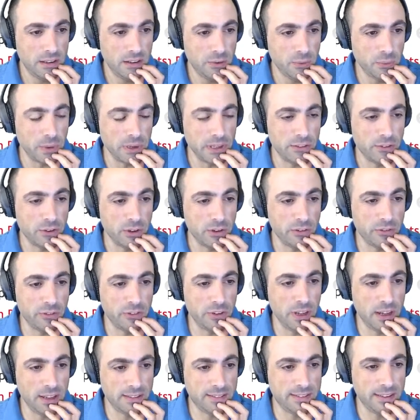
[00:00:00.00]
wait, so if
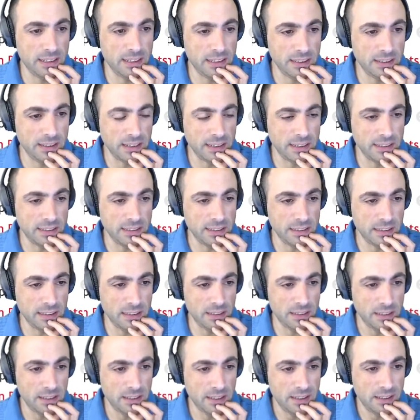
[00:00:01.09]
not tenant
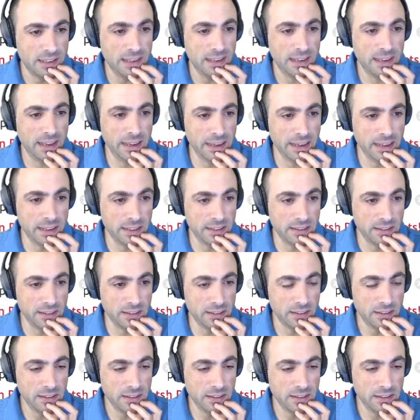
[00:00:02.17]
ID and